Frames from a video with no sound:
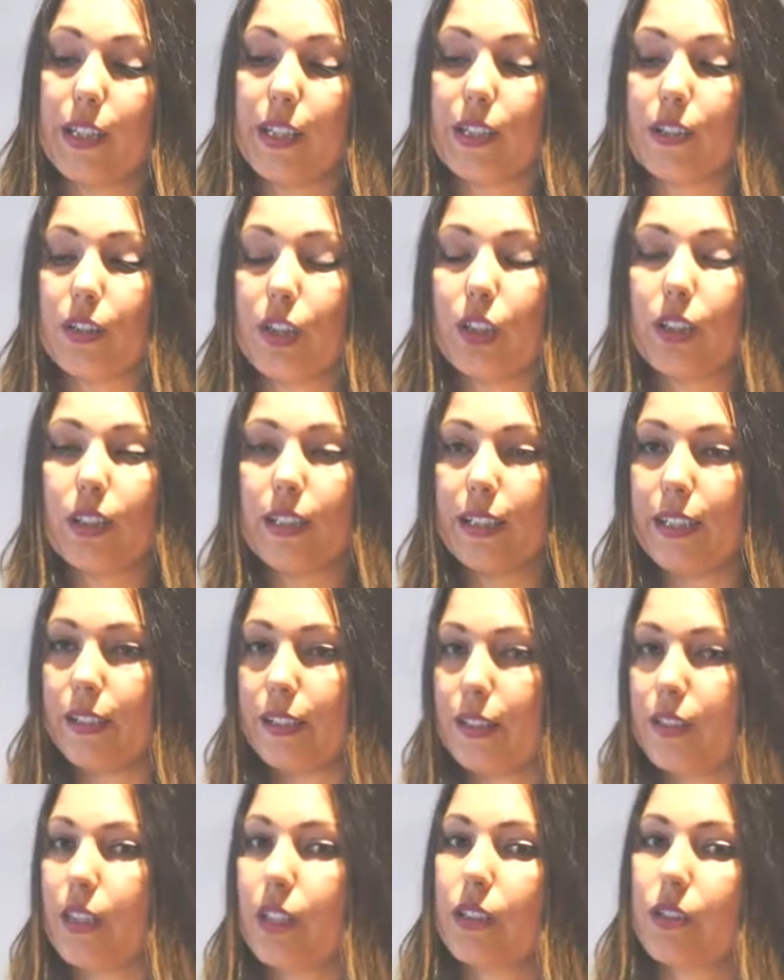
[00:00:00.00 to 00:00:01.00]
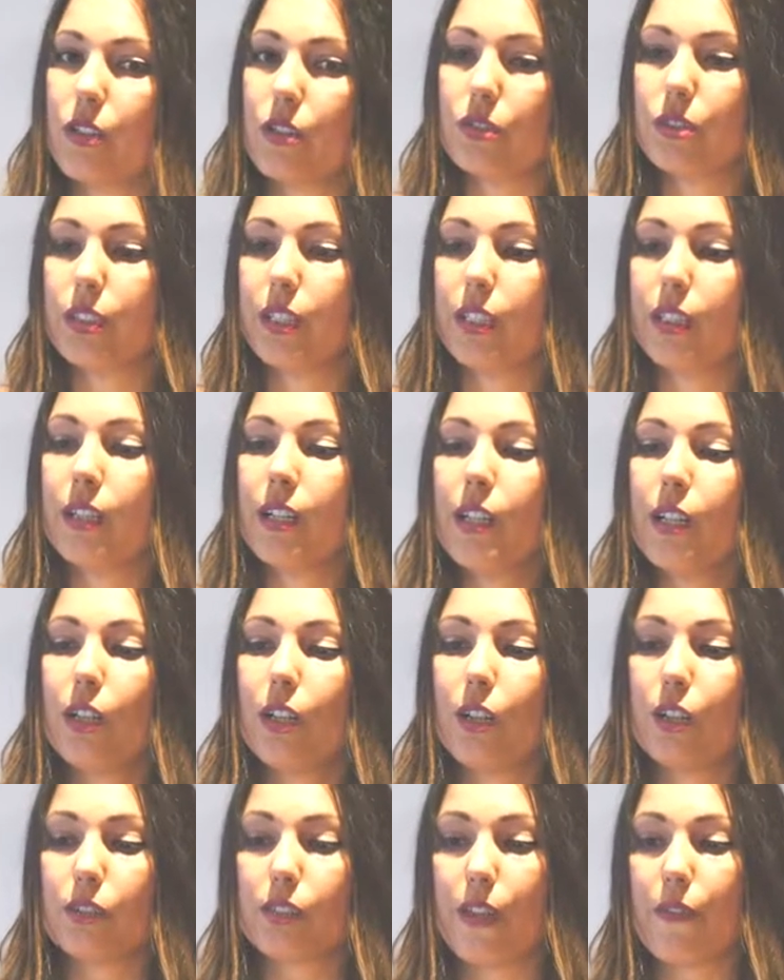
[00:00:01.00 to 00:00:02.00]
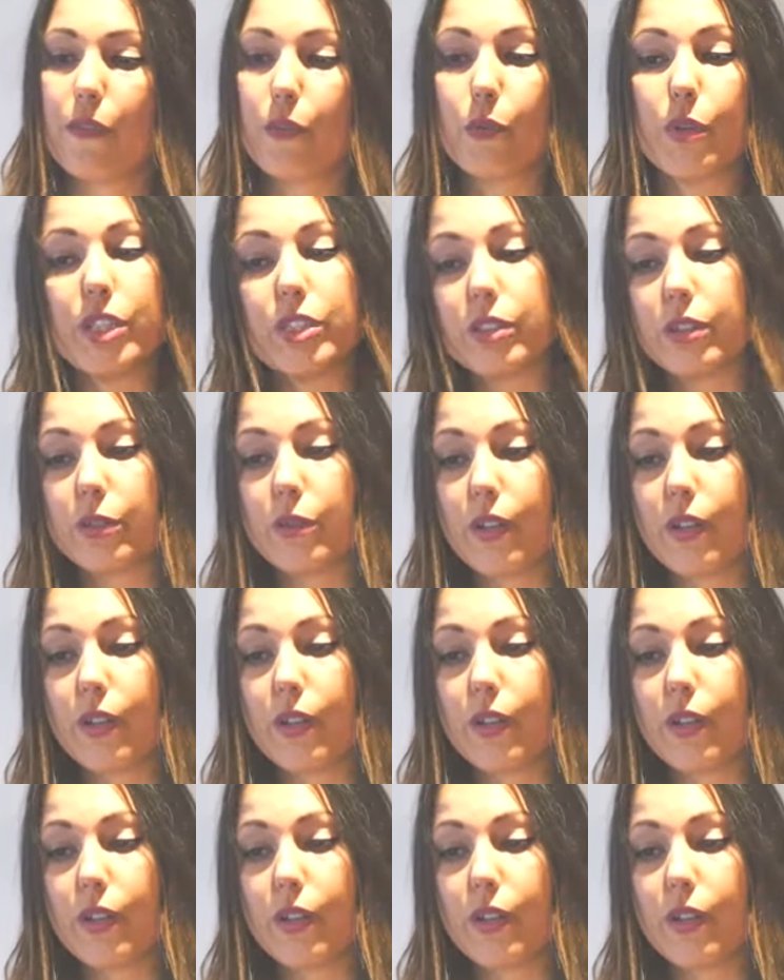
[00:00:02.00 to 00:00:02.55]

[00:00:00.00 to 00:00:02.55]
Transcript: they are not clearly diagnostic of a, three,